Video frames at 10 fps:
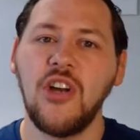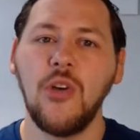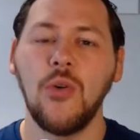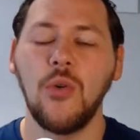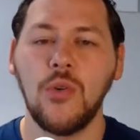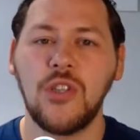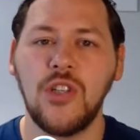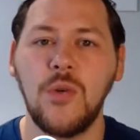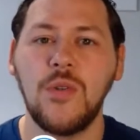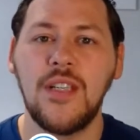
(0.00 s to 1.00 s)
you're
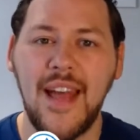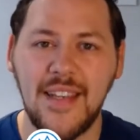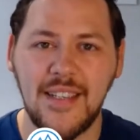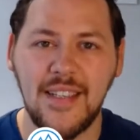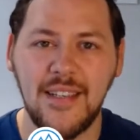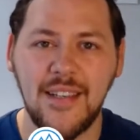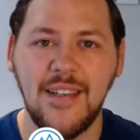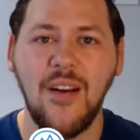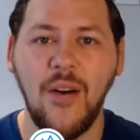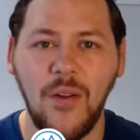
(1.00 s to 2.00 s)
also tested
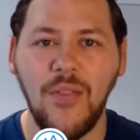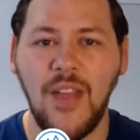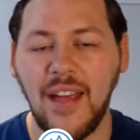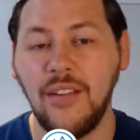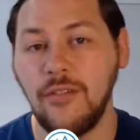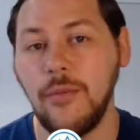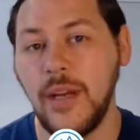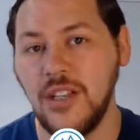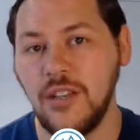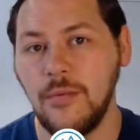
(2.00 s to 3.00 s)
on that
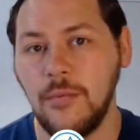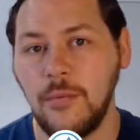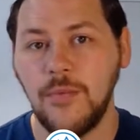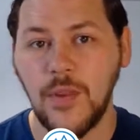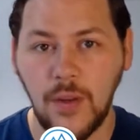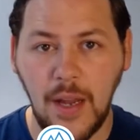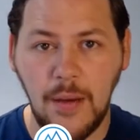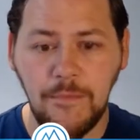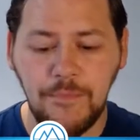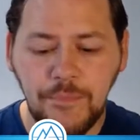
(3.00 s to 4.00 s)
information. Okay?